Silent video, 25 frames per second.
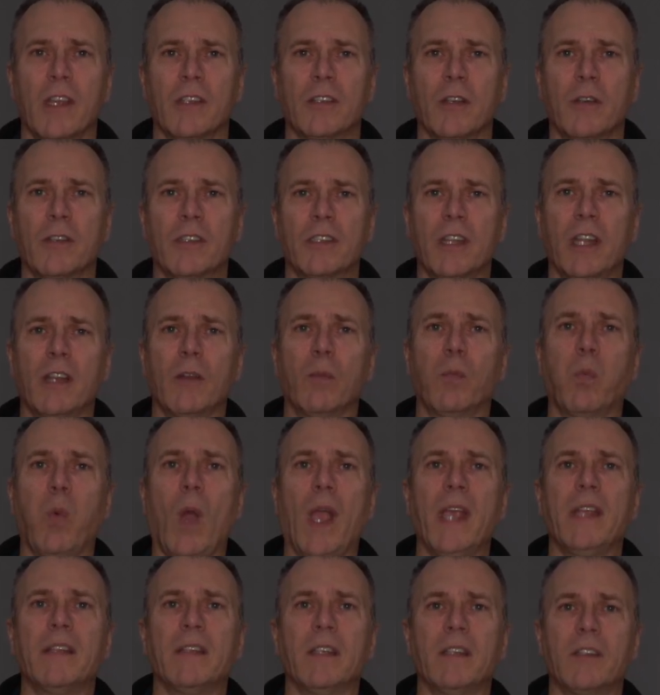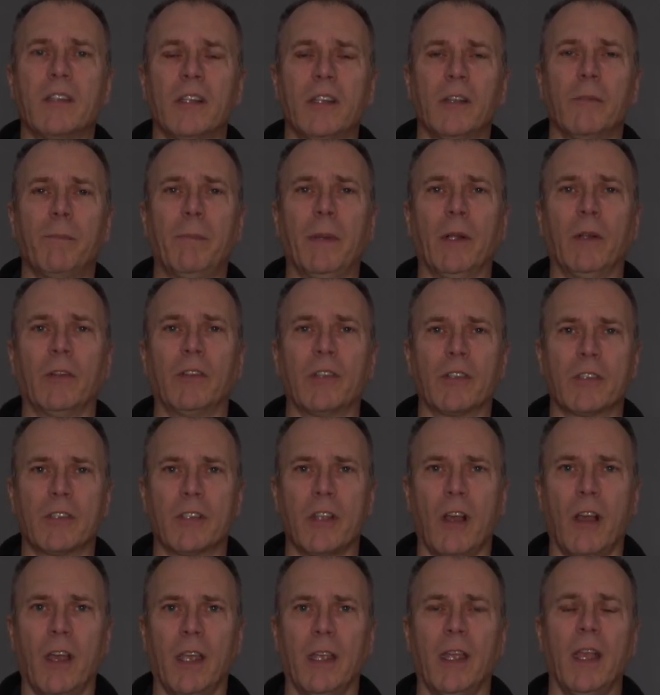So instead of waiting till you've built a
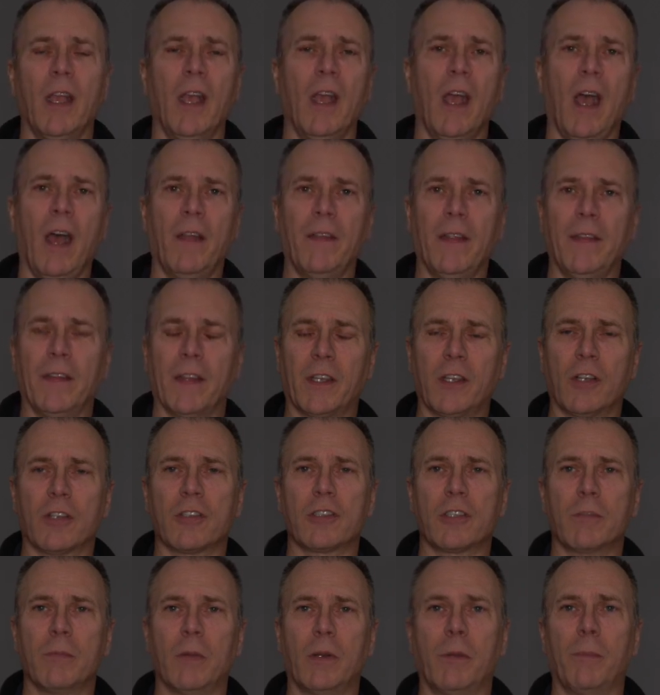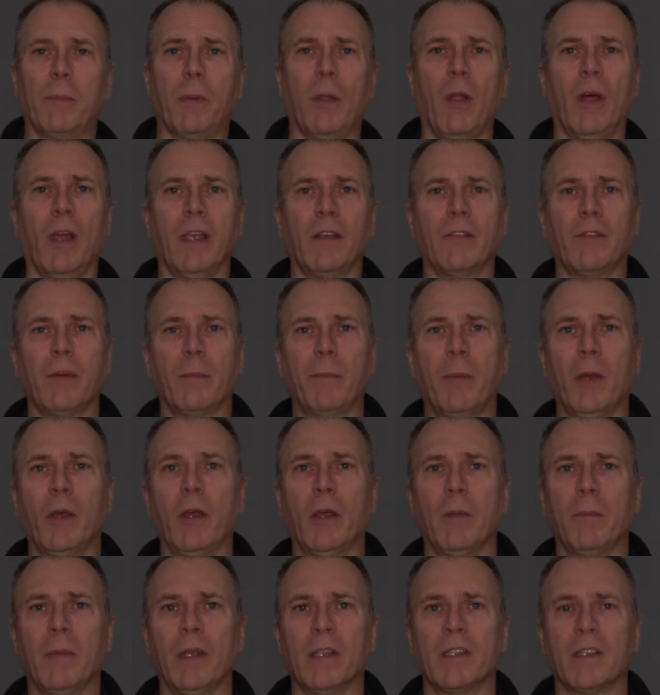site and then the customer applying for
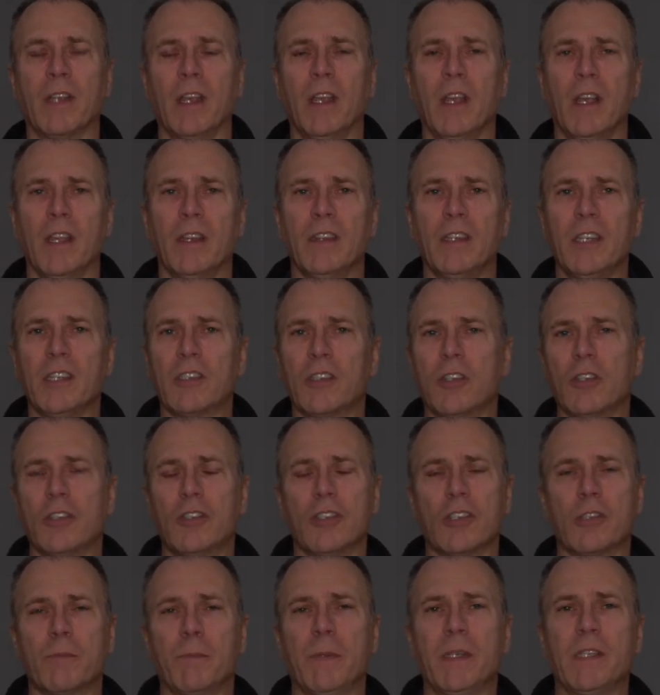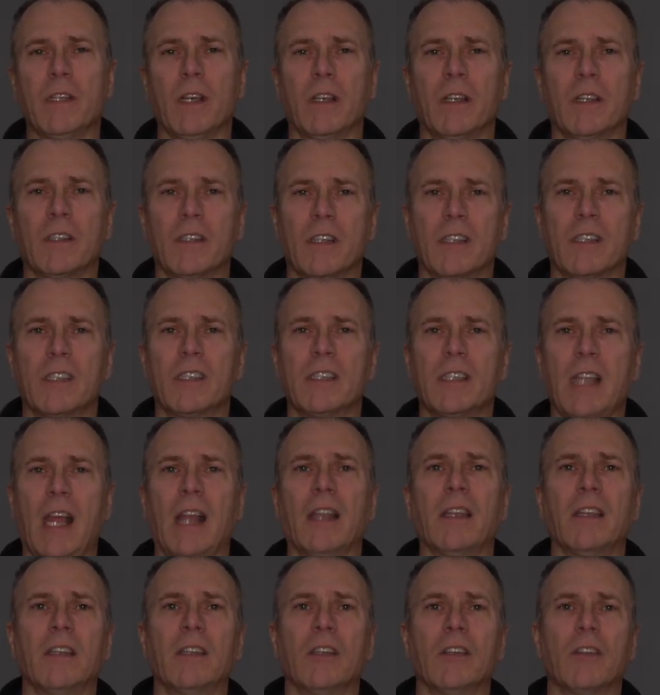permits, this could just be done as a
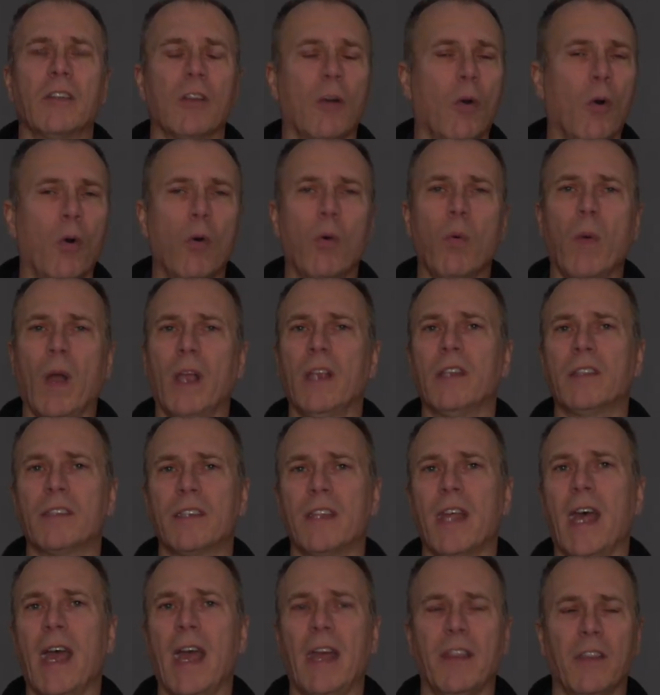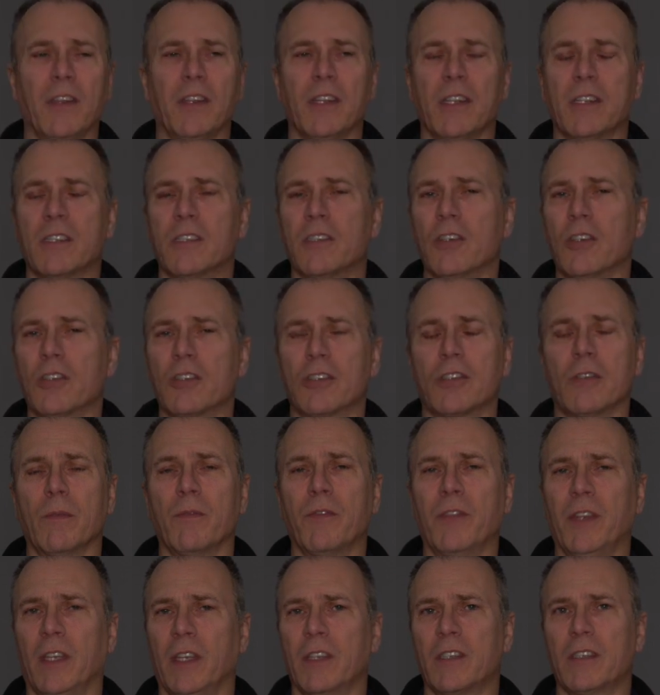standard, always there, that it's just
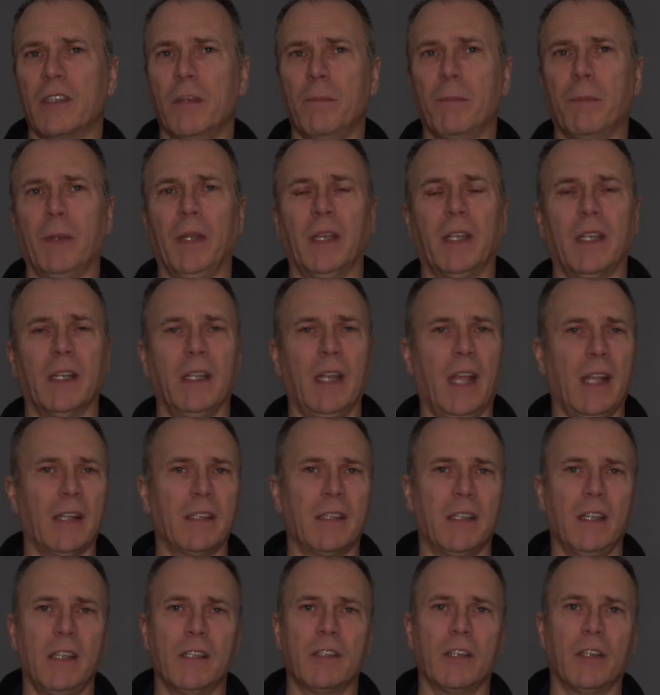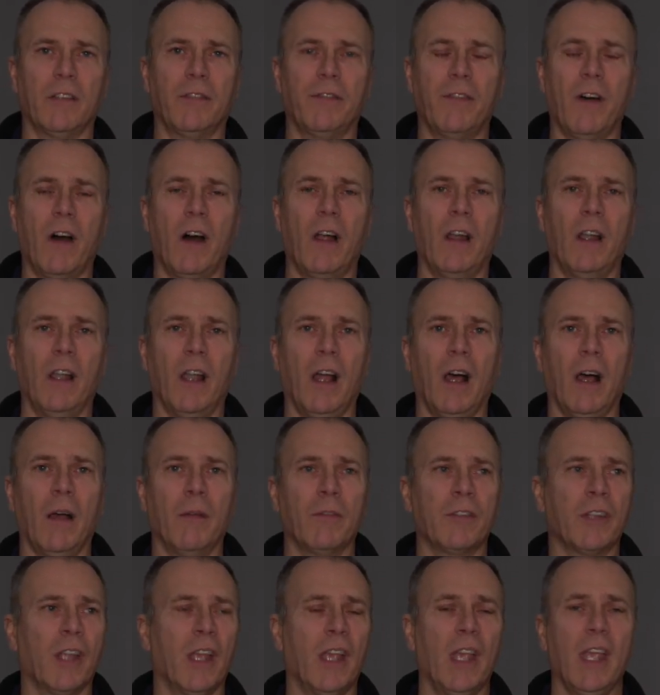something simply connected into the fire
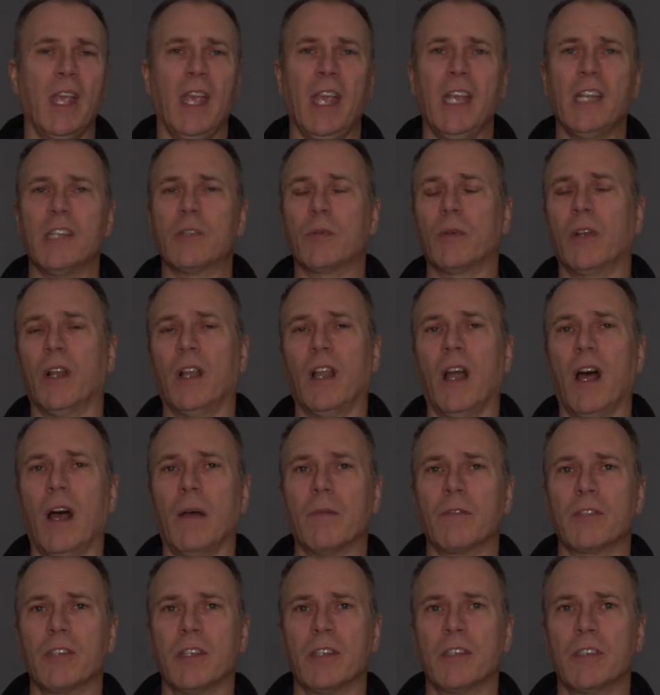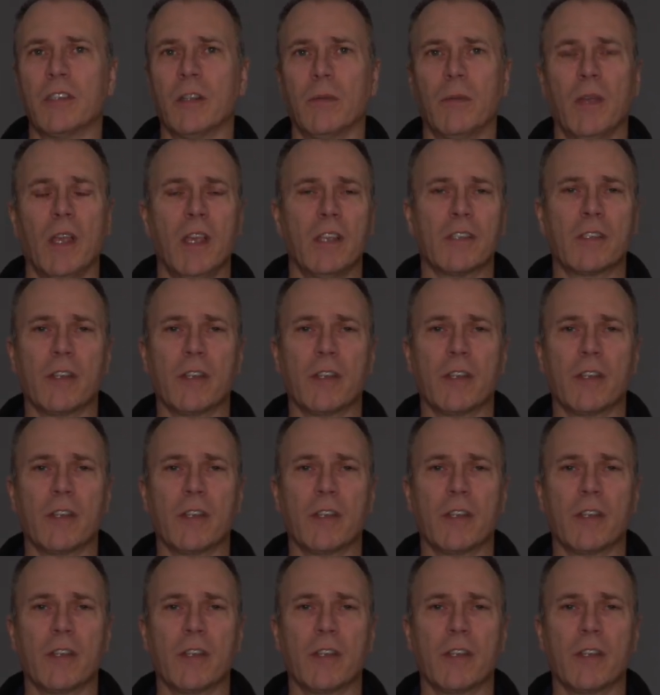alarms, into an alarm system.